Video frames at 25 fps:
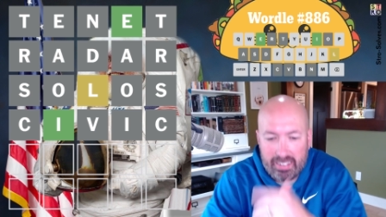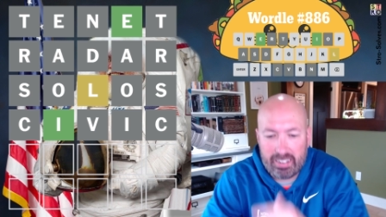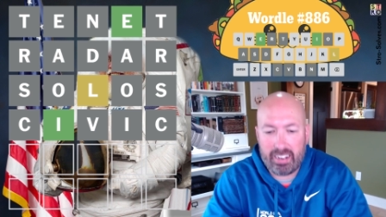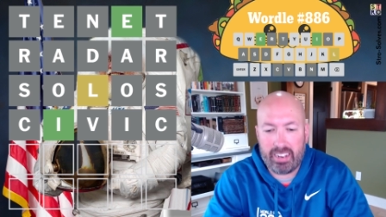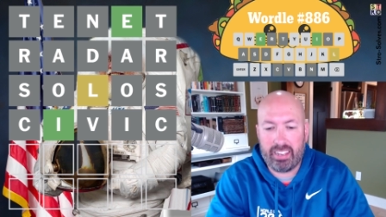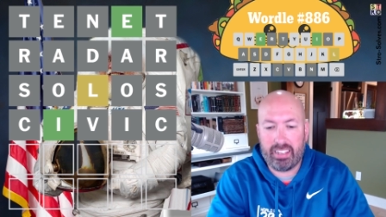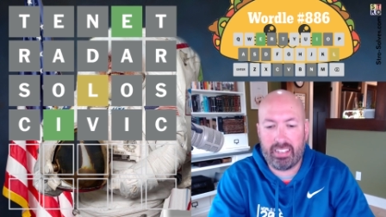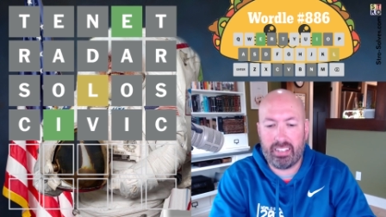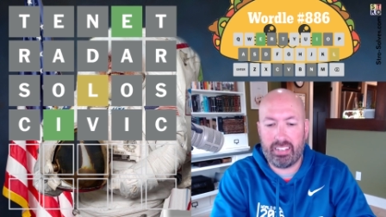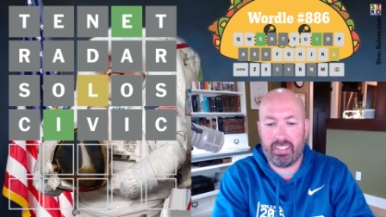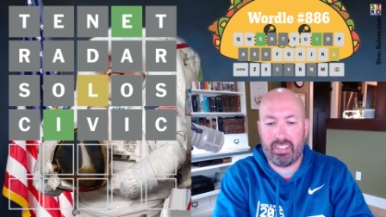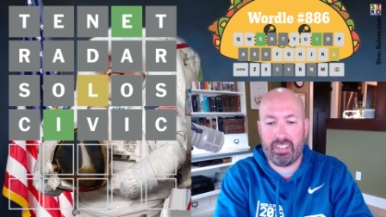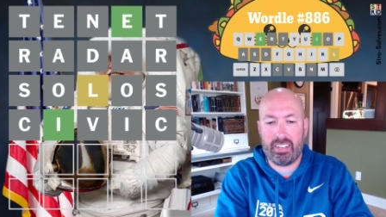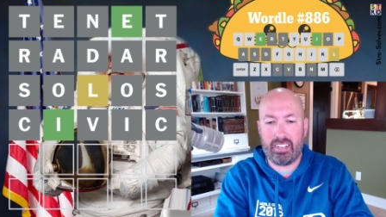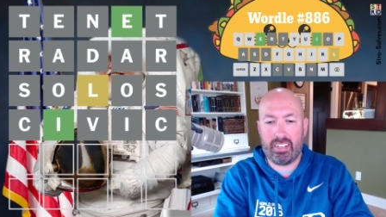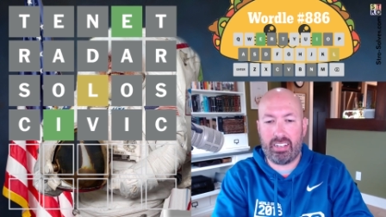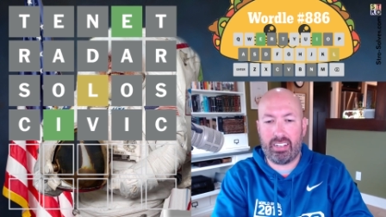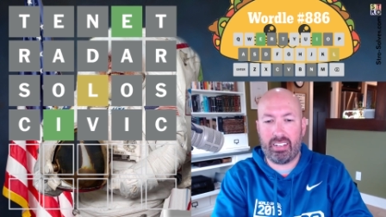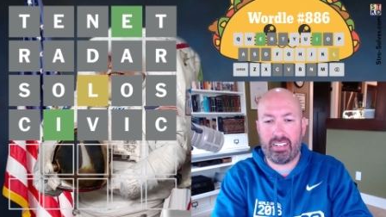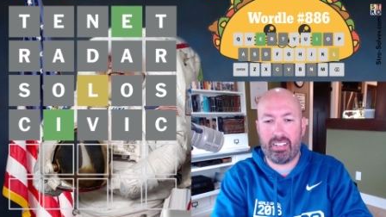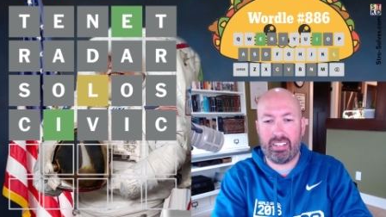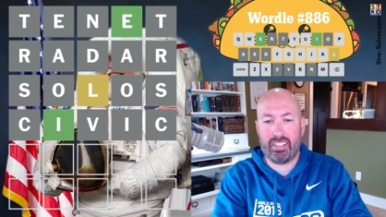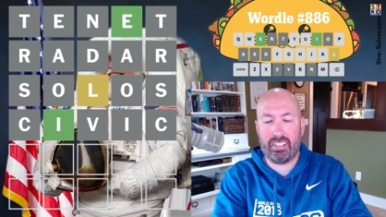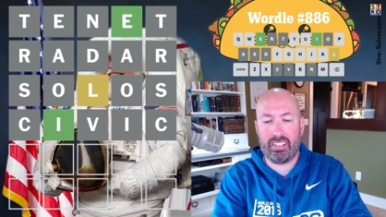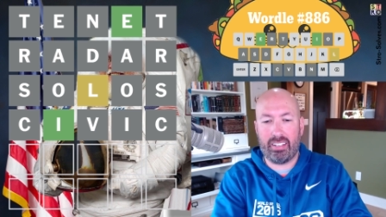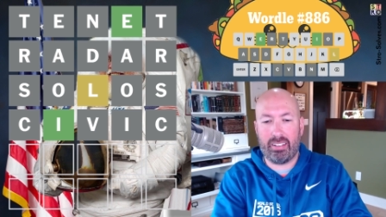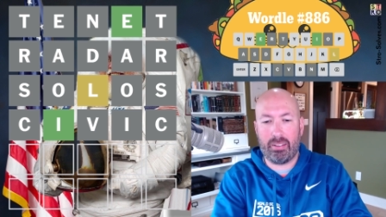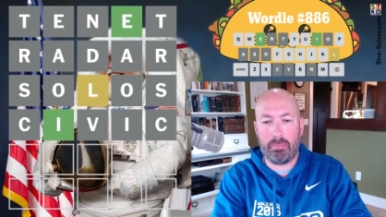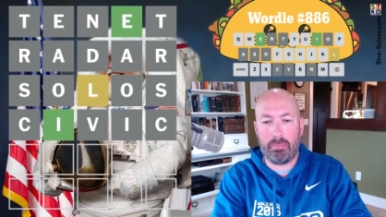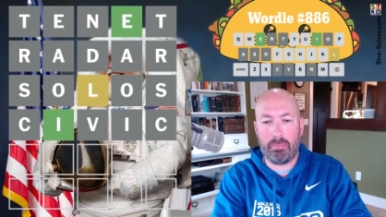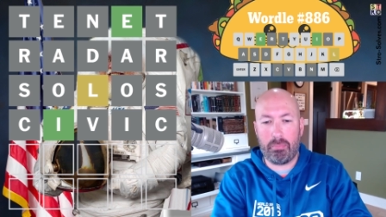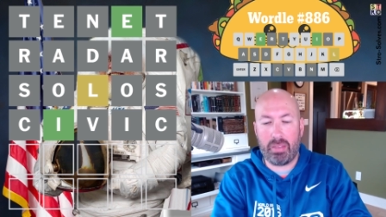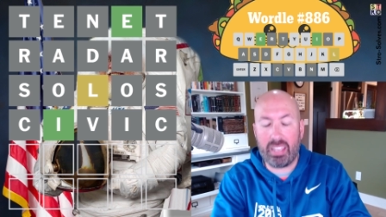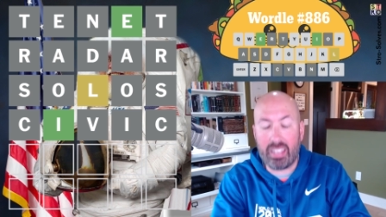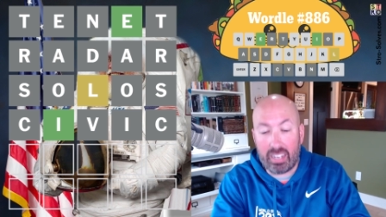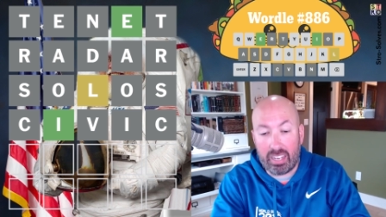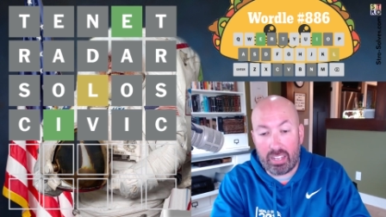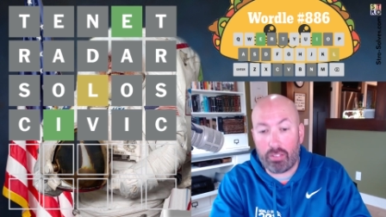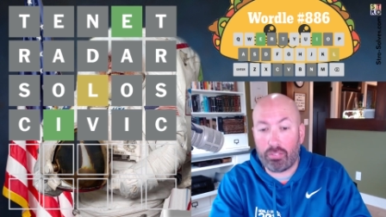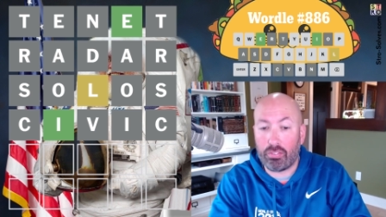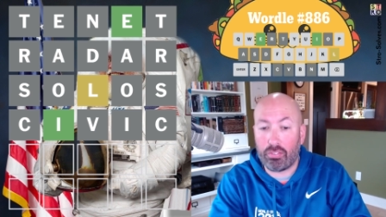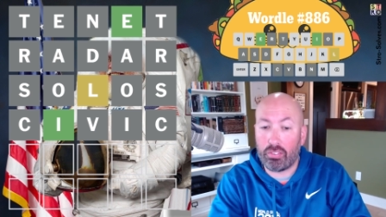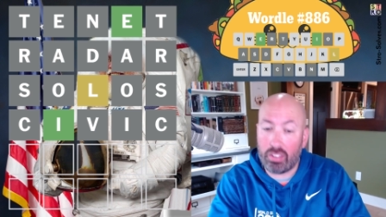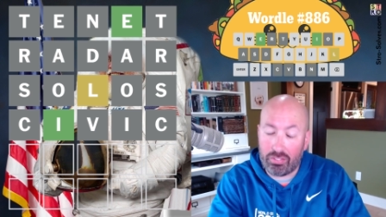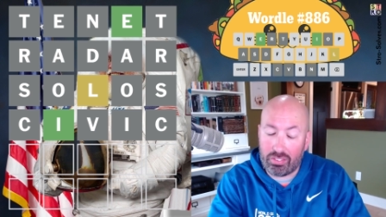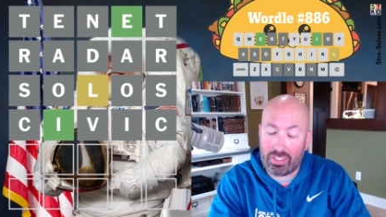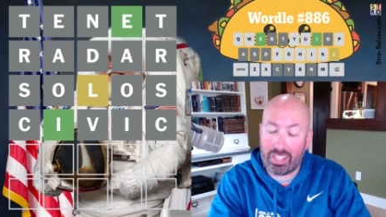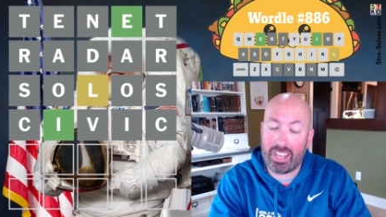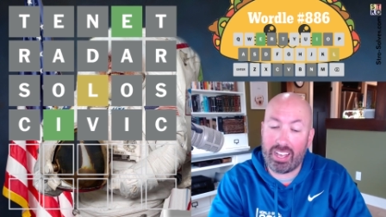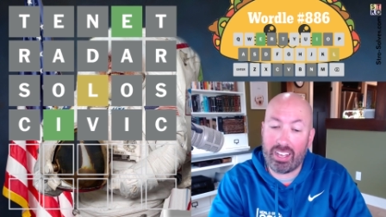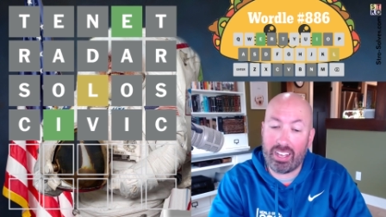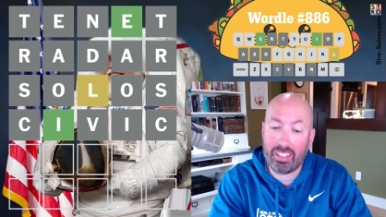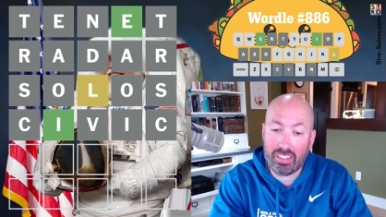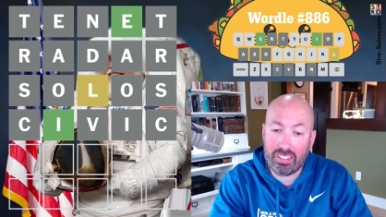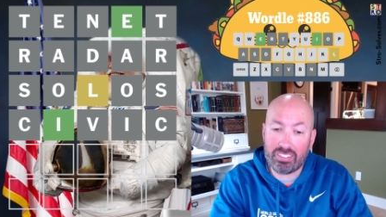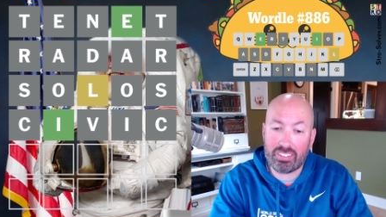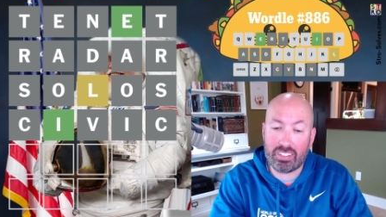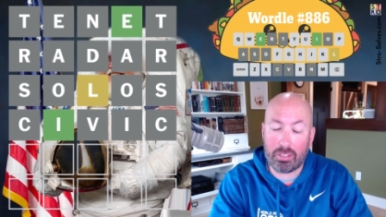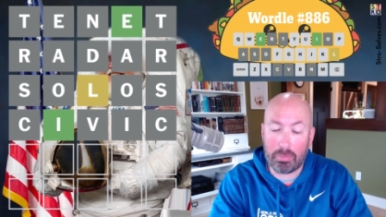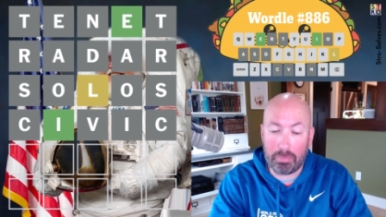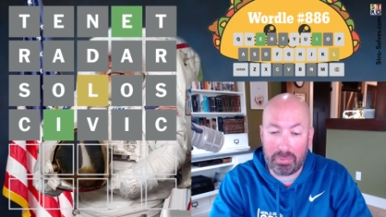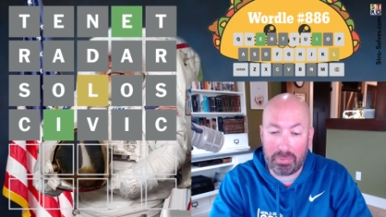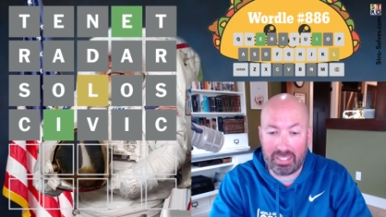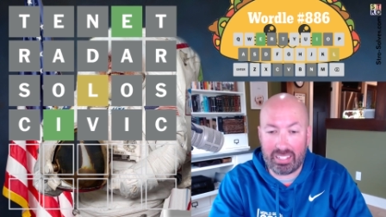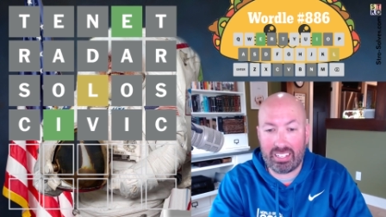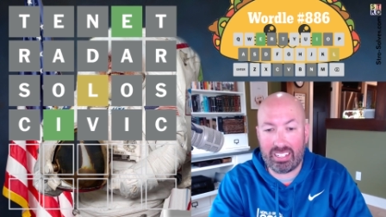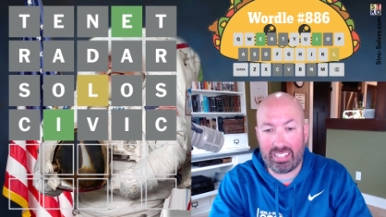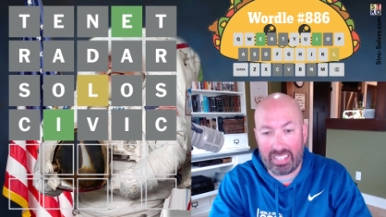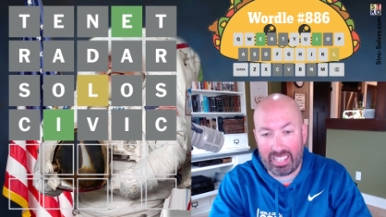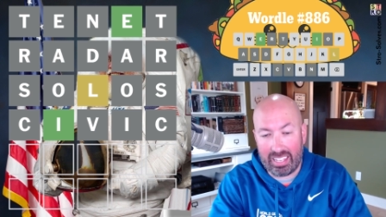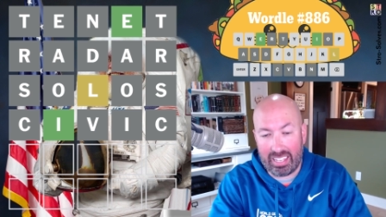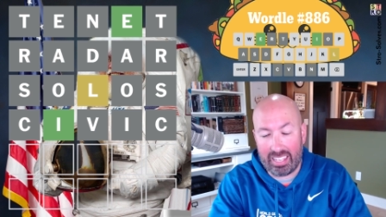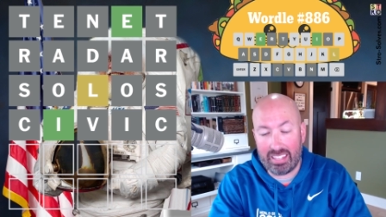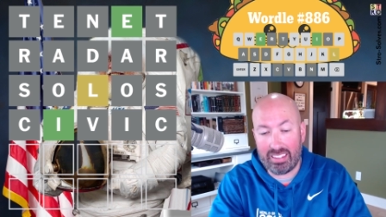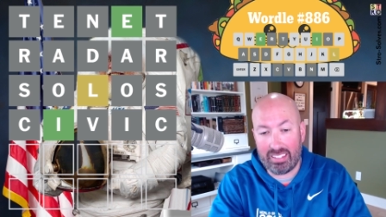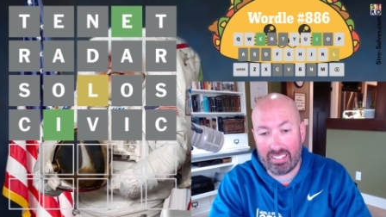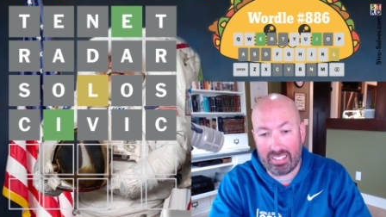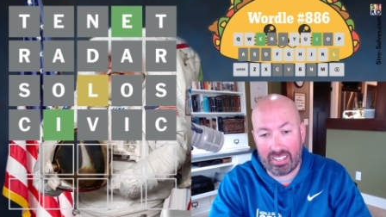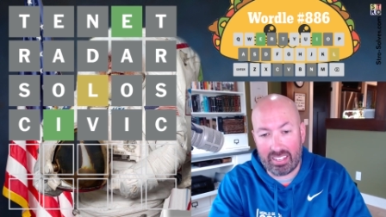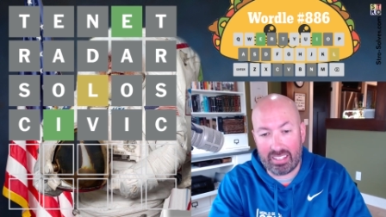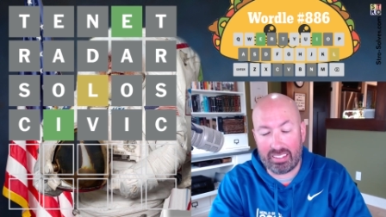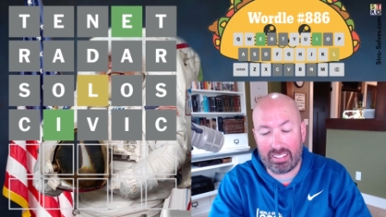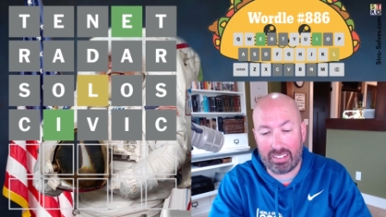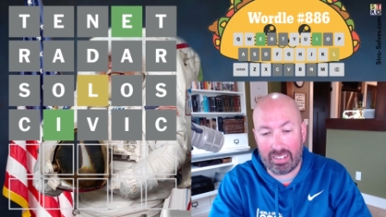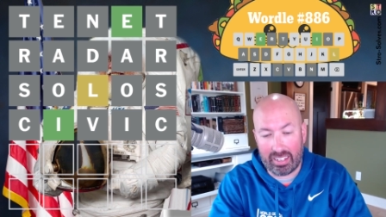All right. Uh man, if if the L is at the beginning and the end,